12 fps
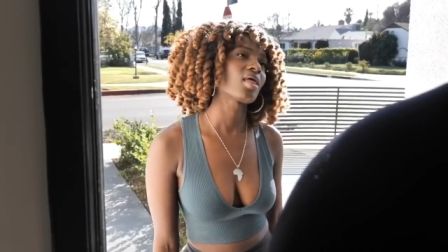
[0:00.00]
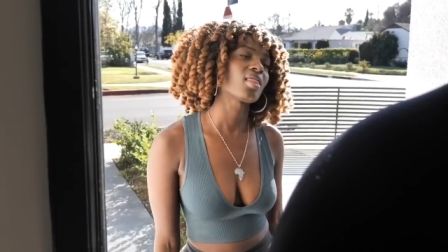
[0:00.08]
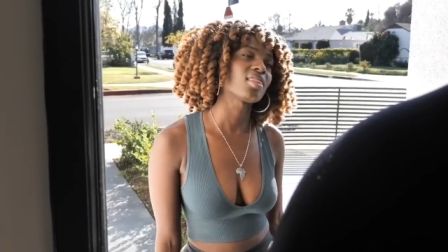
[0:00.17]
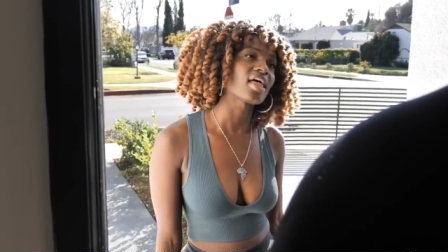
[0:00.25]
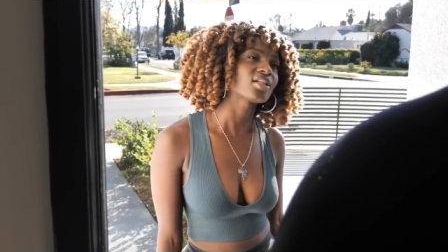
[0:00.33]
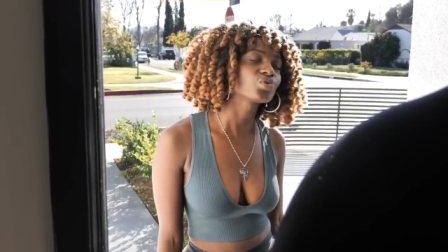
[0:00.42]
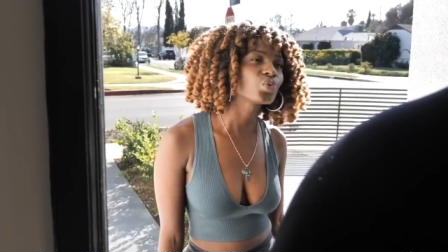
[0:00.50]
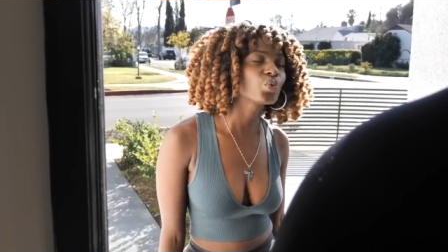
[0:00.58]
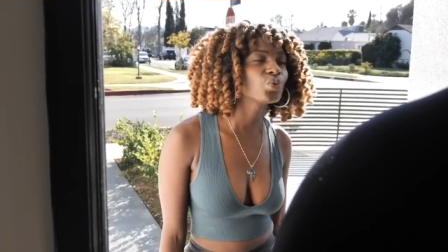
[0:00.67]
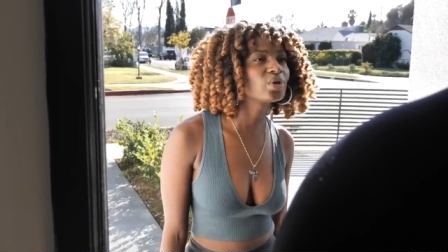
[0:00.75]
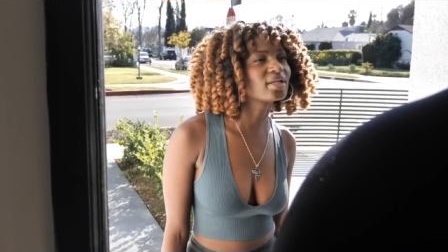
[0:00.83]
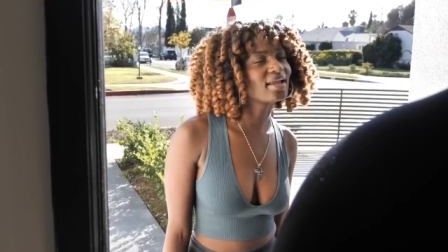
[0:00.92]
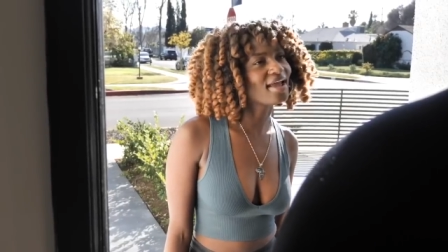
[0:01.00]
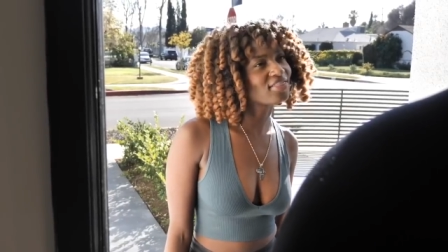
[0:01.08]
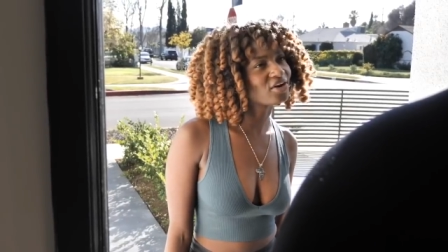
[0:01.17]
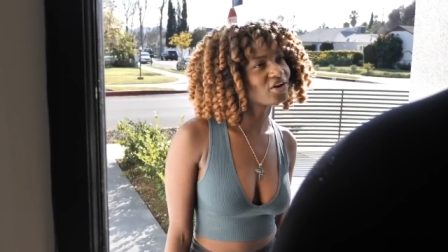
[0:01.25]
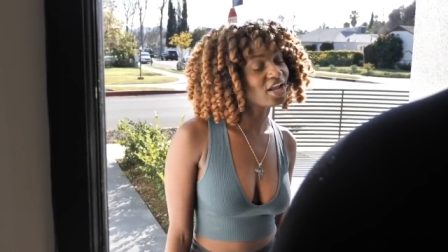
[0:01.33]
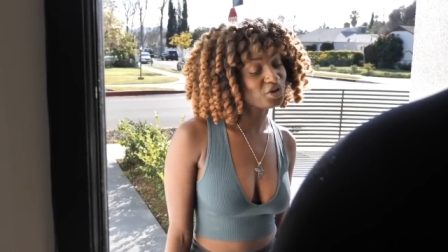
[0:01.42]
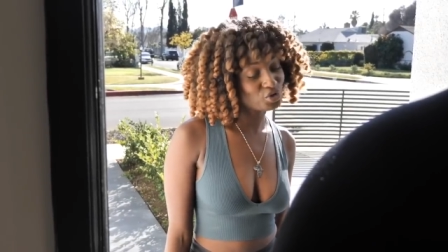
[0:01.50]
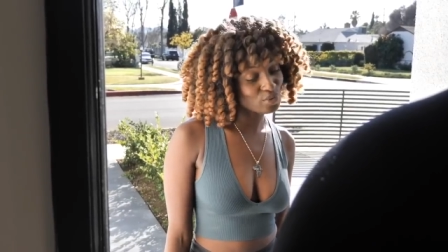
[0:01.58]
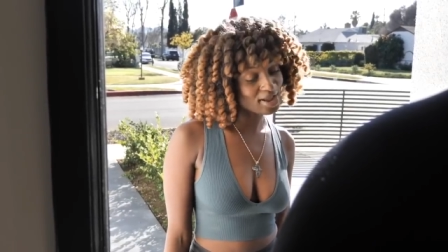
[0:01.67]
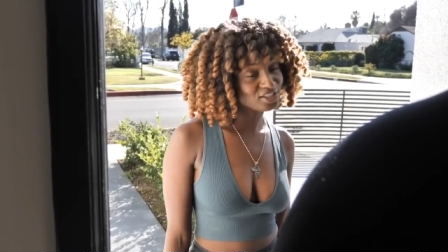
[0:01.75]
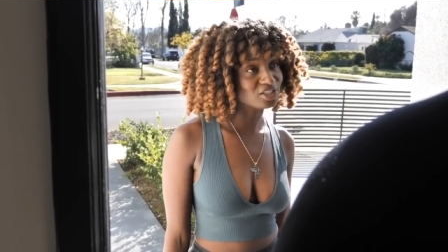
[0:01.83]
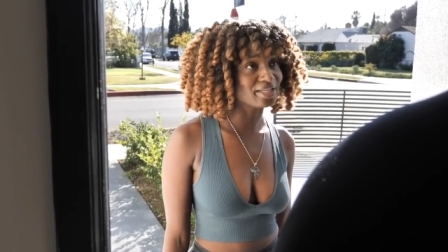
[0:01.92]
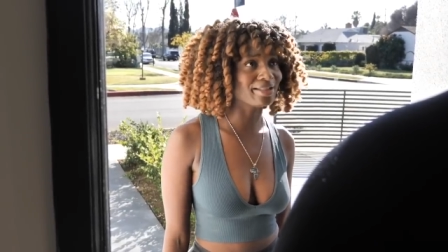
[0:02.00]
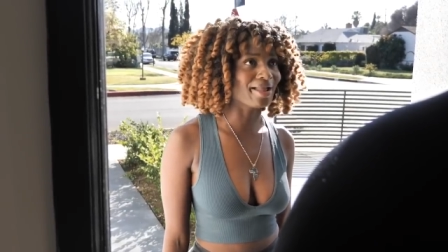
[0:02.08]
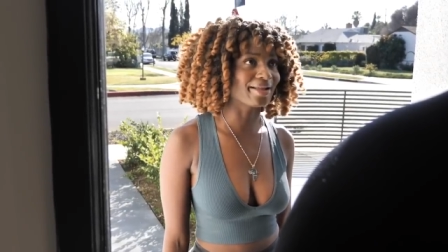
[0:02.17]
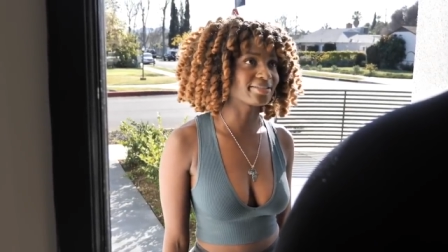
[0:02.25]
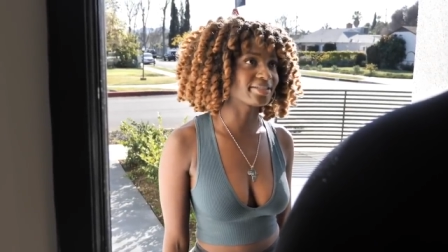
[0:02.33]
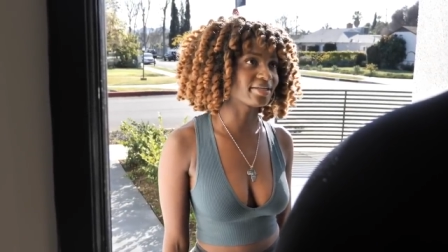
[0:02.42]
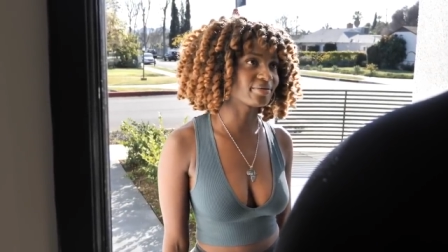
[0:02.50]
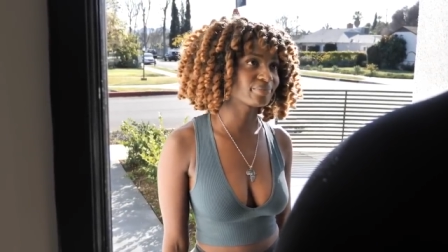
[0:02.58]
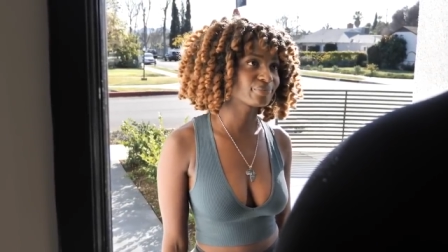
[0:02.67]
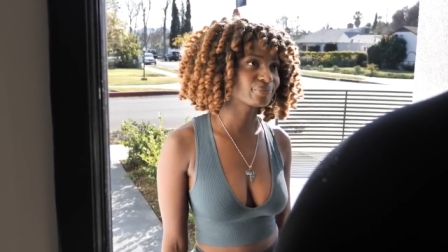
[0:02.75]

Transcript: That's when we were together and you actually liked it.